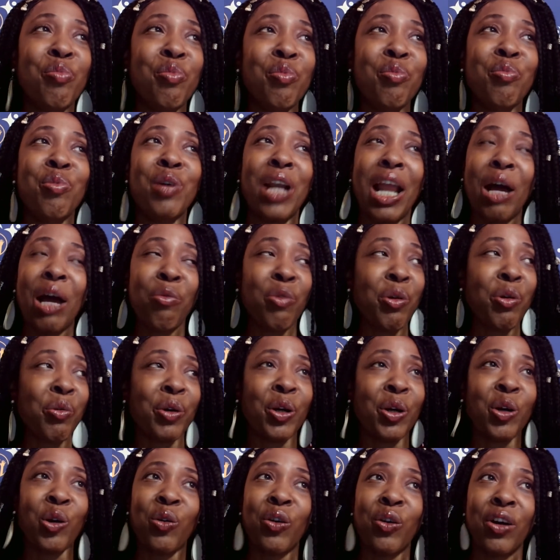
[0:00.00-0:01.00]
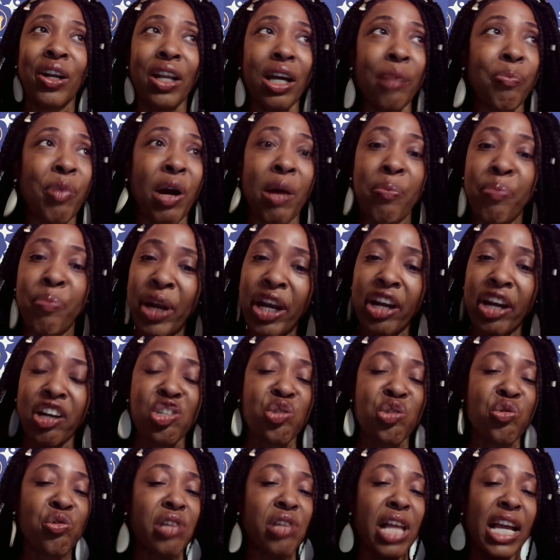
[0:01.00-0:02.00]
when we were growing up, our
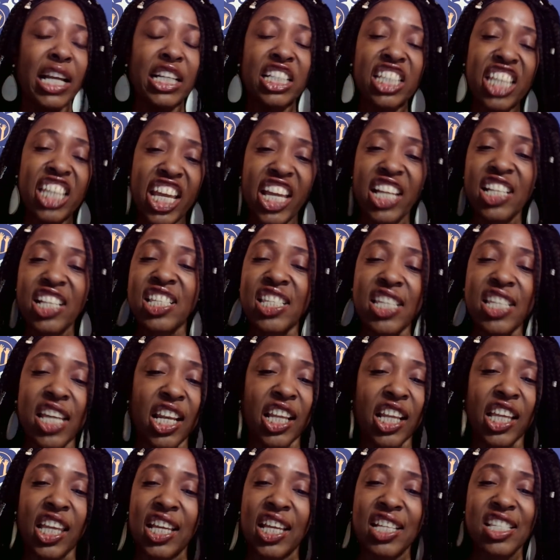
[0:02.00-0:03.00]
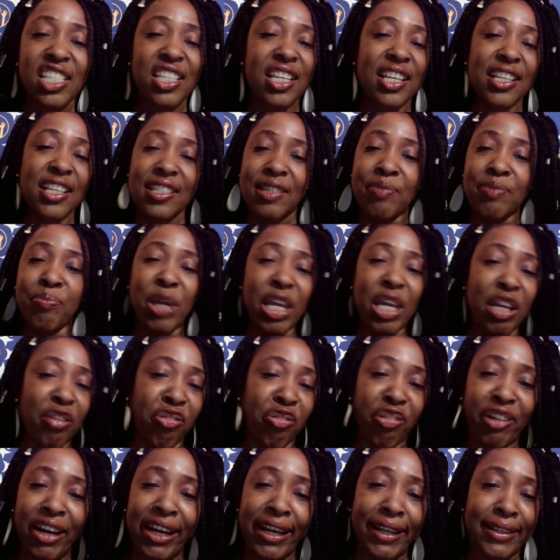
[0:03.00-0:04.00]
parents were like dead set against us being
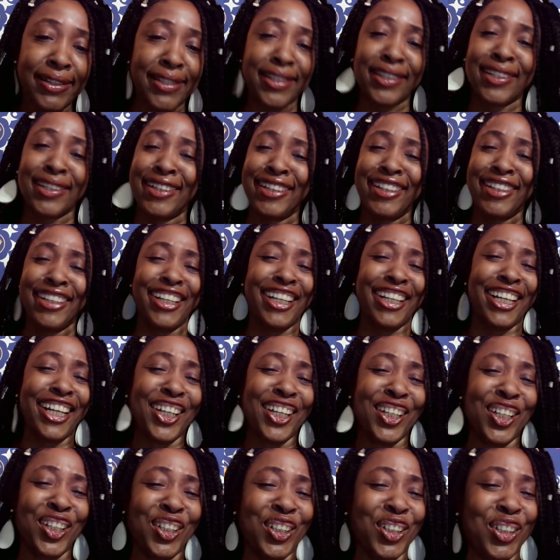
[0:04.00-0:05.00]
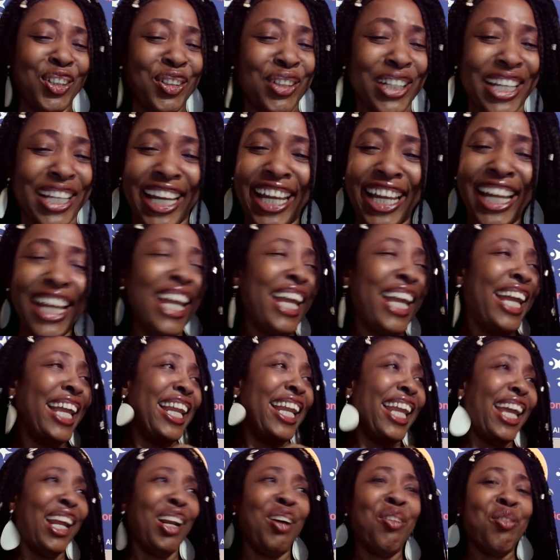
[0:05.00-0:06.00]
friends. Okay,
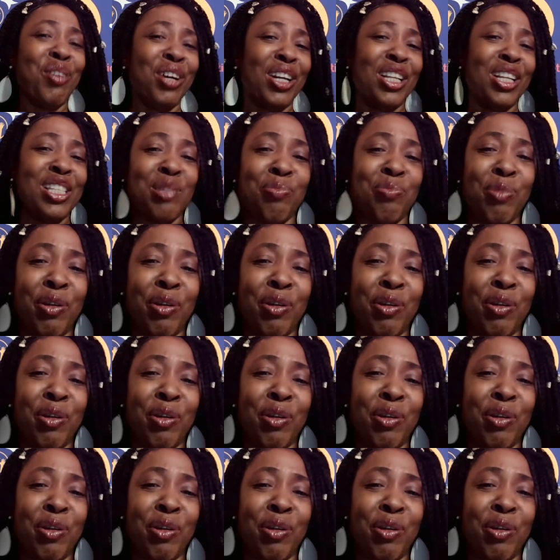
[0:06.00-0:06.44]
they didn't want us to